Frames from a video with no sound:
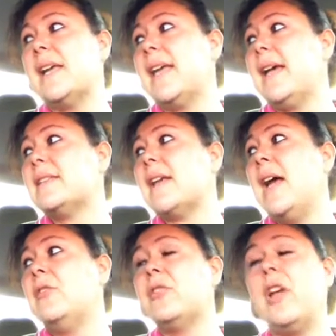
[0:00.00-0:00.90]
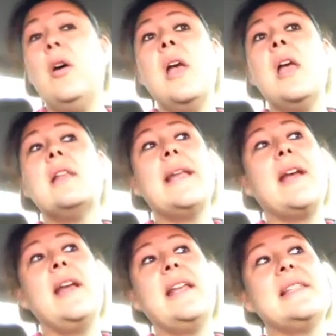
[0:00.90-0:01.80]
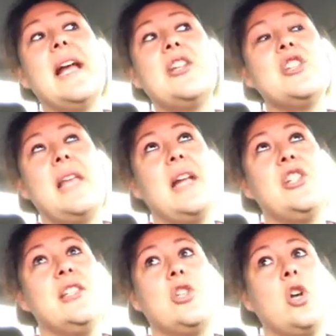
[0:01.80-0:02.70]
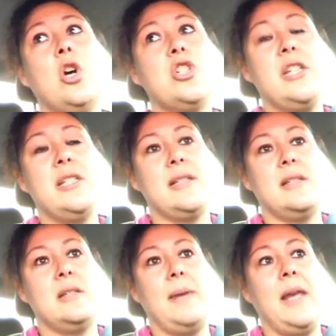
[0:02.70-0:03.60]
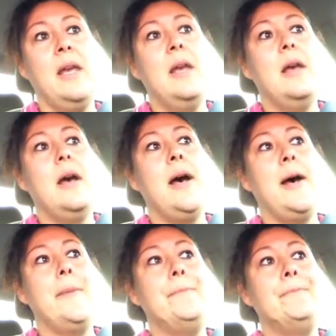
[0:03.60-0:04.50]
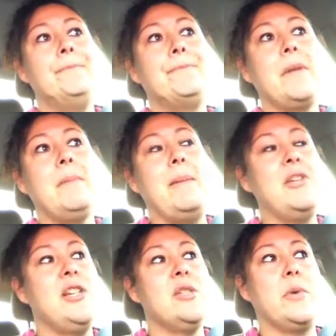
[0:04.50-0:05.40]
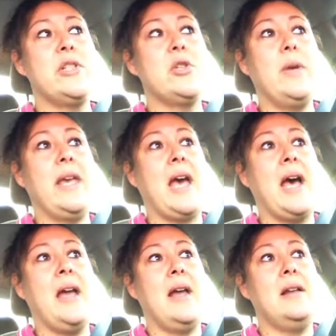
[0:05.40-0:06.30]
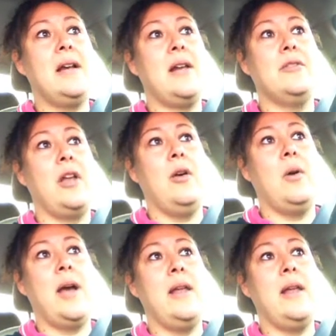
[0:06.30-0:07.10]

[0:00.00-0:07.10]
I guess. I don't know. And it's not just that cheese, it's all cheese does it to me. Maybe cheese once a week. I don't know.